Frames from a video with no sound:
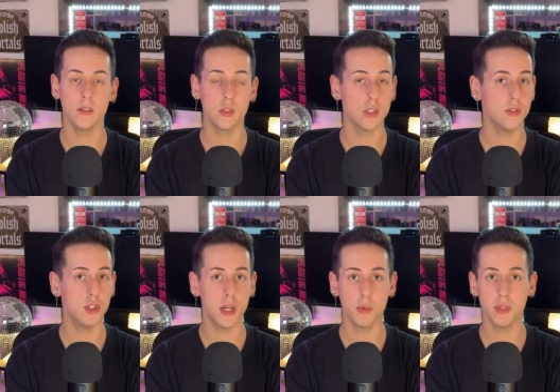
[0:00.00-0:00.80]
just
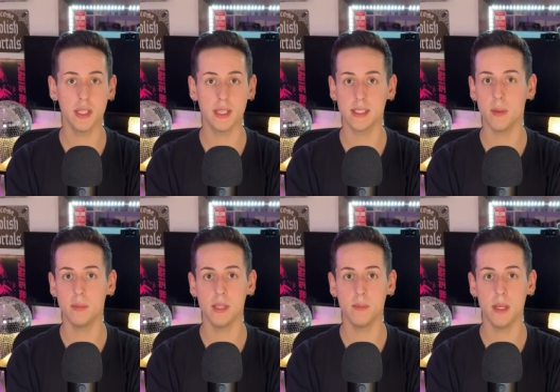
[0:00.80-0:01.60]
generally
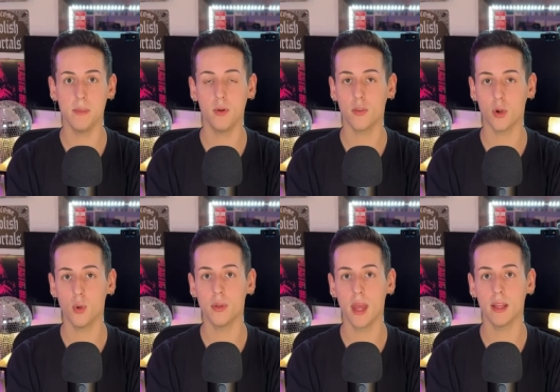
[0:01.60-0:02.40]
accepting people for
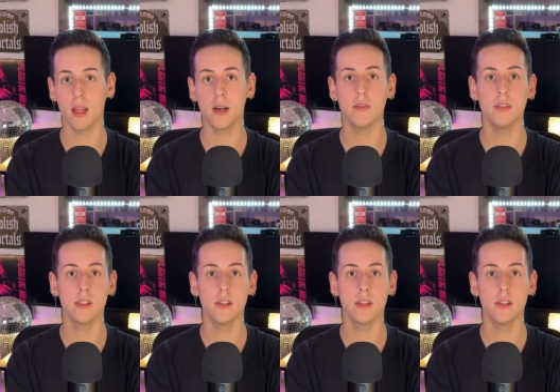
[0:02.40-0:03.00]
who they loved,